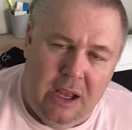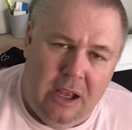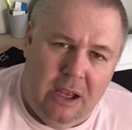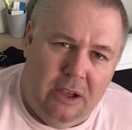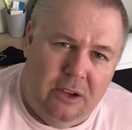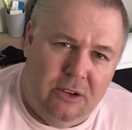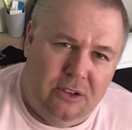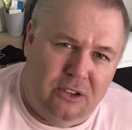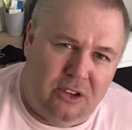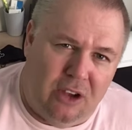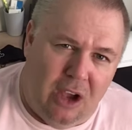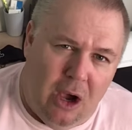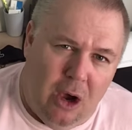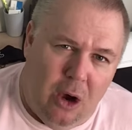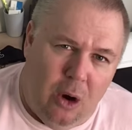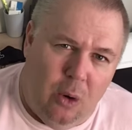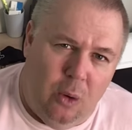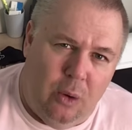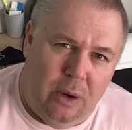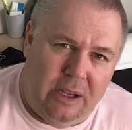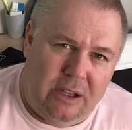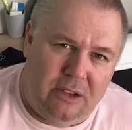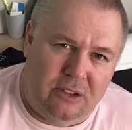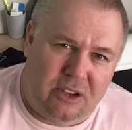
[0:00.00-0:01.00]

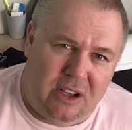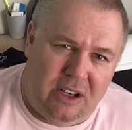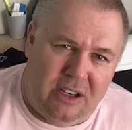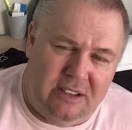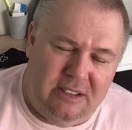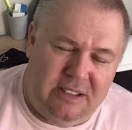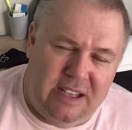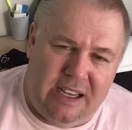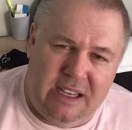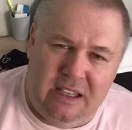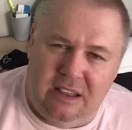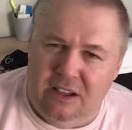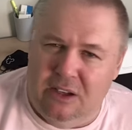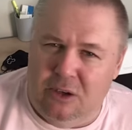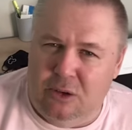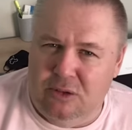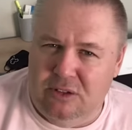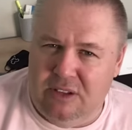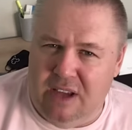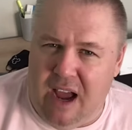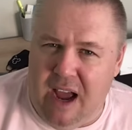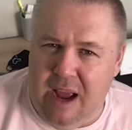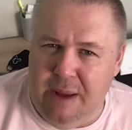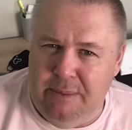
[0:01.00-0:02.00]
So it's going to take a little
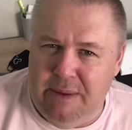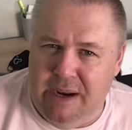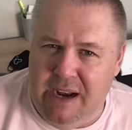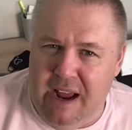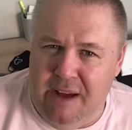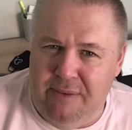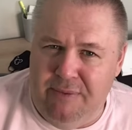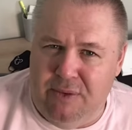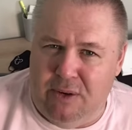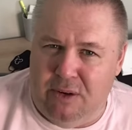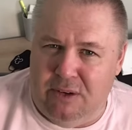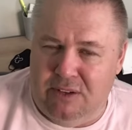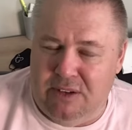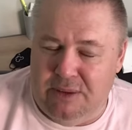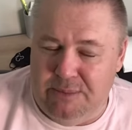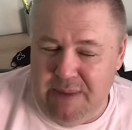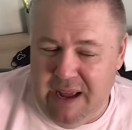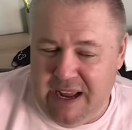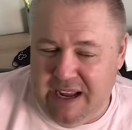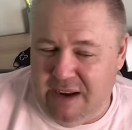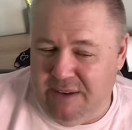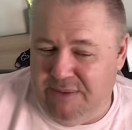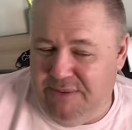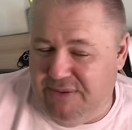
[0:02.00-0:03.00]
time and effort to
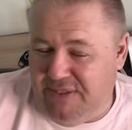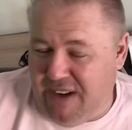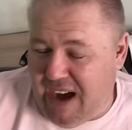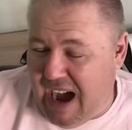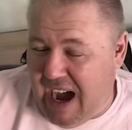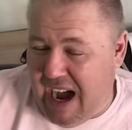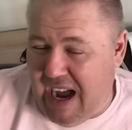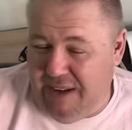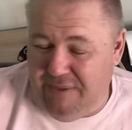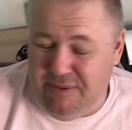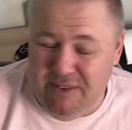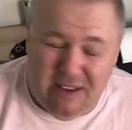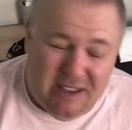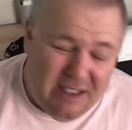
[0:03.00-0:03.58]
make a 5